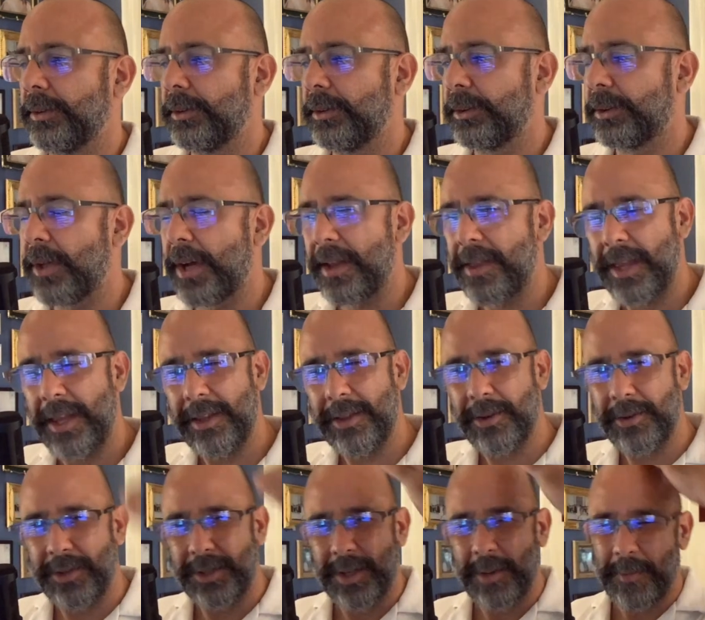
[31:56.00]
So I think
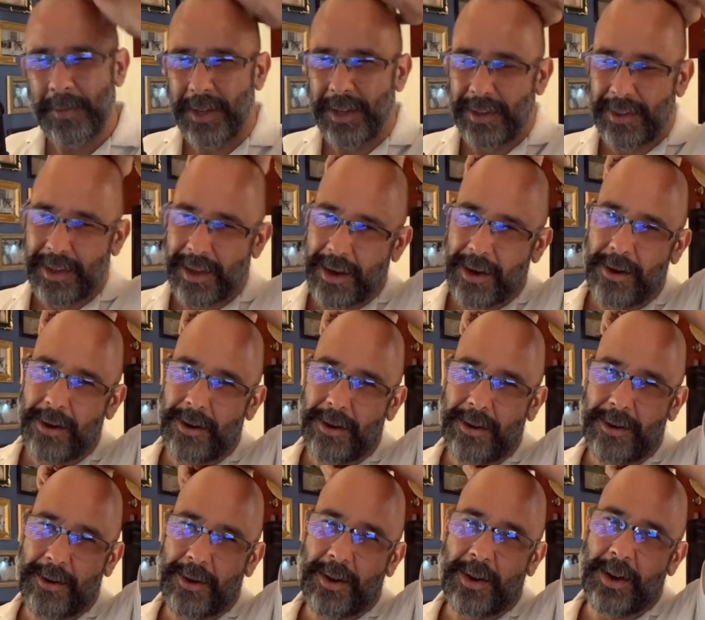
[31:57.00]
there's something there
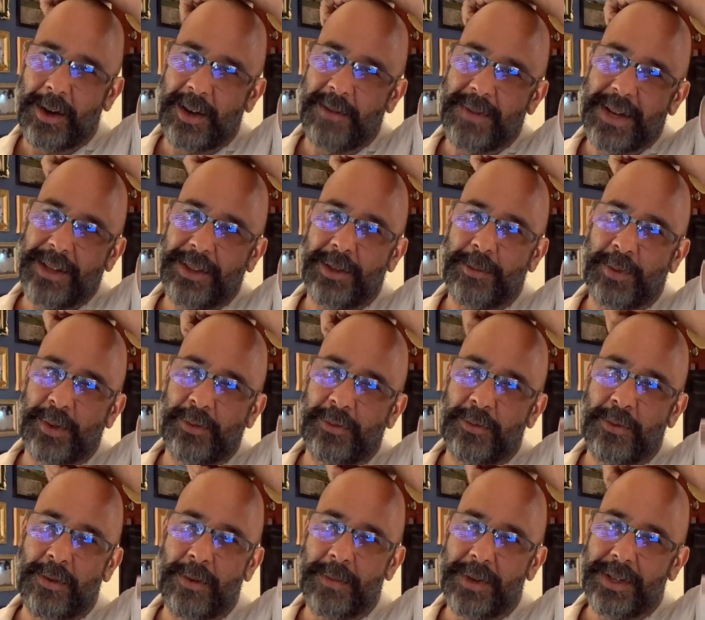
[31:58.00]
about the
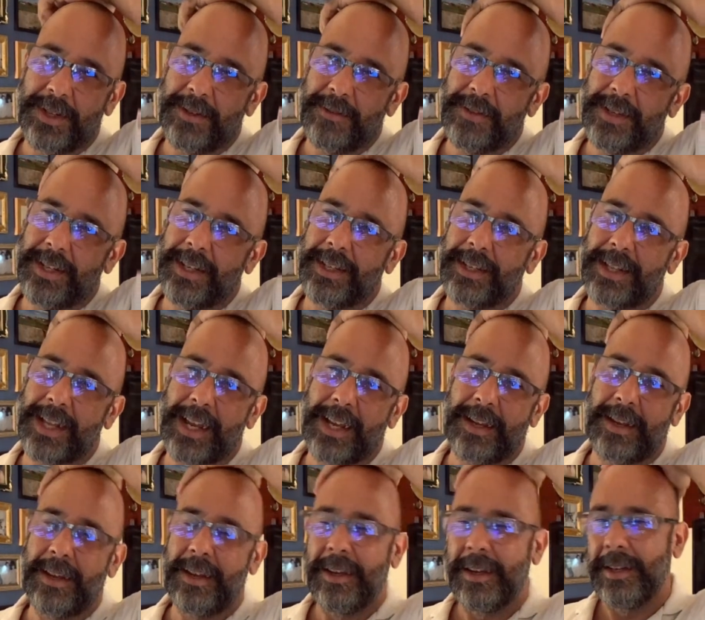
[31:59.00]
performativeness.
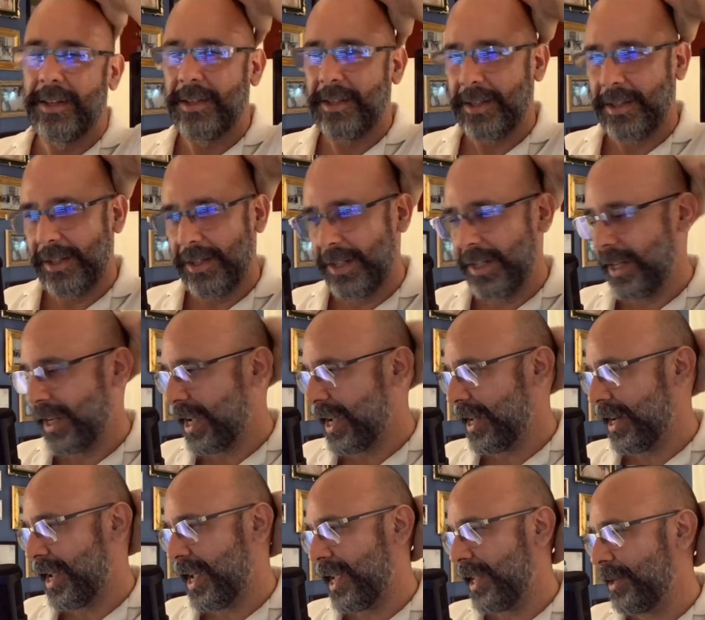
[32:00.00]
Like, she
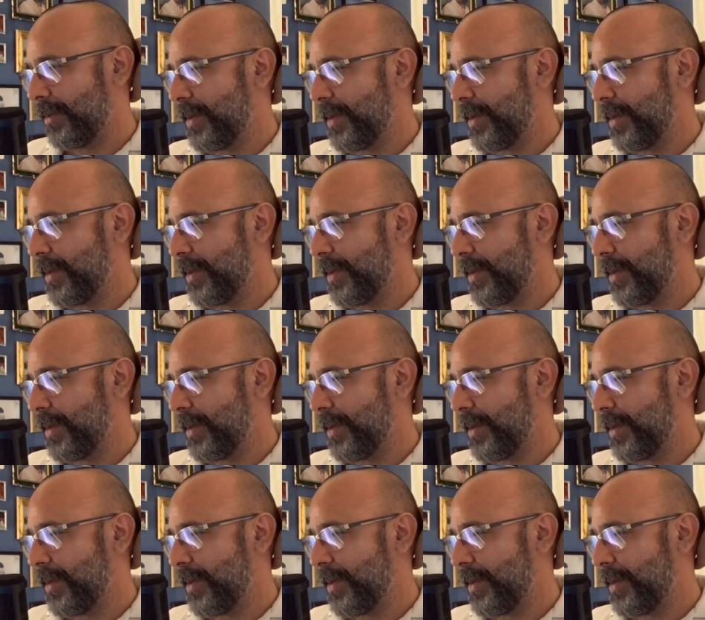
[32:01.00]
kind of has